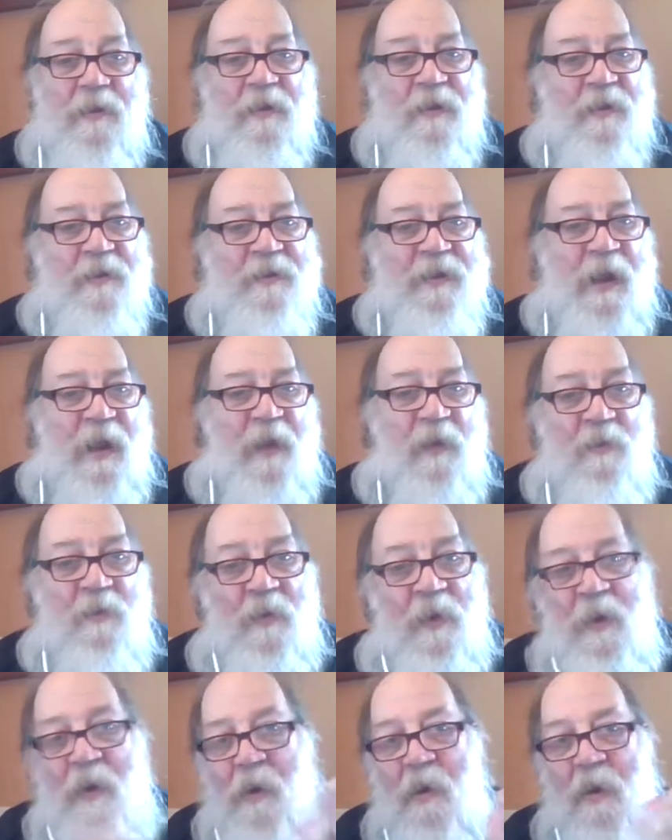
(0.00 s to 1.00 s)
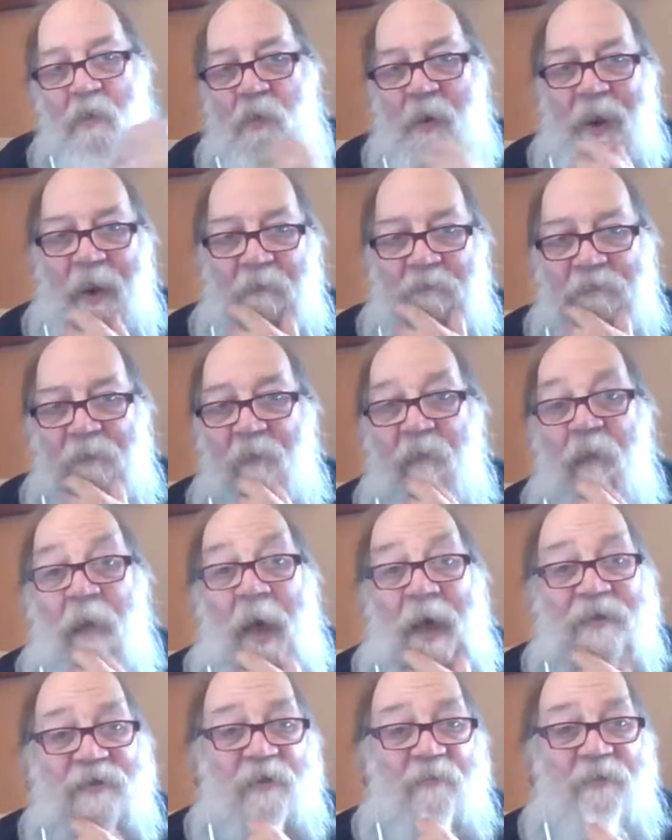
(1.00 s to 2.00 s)
town, we have
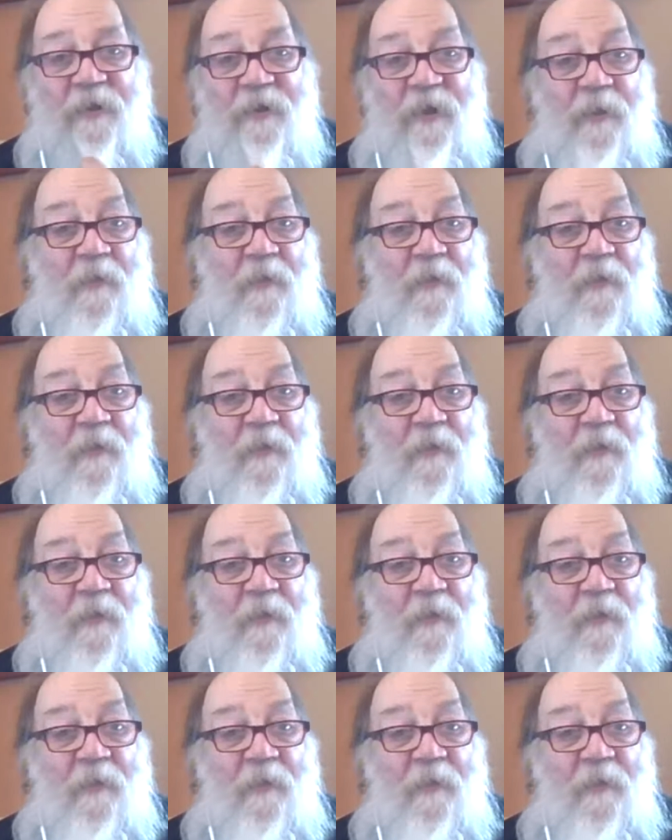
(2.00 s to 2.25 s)
lots of buildings.